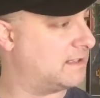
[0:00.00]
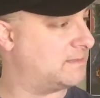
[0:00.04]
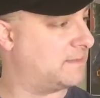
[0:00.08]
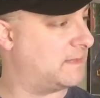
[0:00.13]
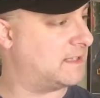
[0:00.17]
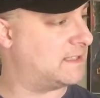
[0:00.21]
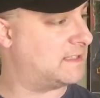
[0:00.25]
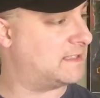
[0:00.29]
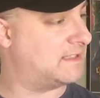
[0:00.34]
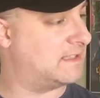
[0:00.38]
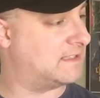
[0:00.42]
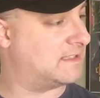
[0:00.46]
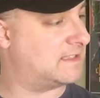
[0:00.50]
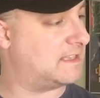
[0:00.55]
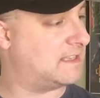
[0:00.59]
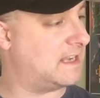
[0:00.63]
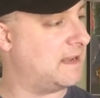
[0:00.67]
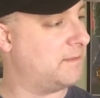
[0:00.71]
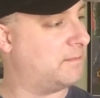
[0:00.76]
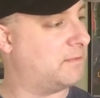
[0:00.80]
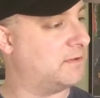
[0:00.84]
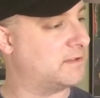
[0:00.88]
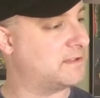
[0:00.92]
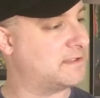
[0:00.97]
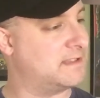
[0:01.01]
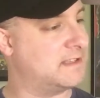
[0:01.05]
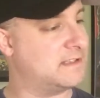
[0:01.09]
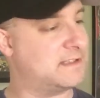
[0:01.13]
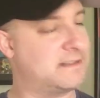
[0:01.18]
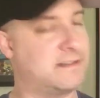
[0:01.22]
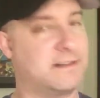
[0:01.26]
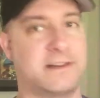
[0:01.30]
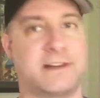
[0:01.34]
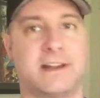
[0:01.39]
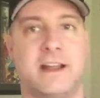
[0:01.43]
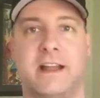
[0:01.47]
the staples in
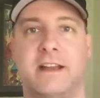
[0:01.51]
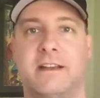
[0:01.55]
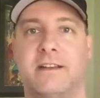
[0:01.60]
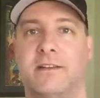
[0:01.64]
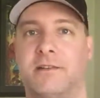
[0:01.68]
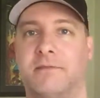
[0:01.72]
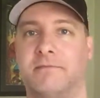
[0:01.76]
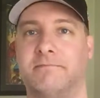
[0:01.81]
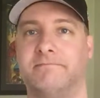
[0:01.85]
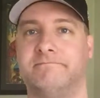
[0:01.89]
this are kind of,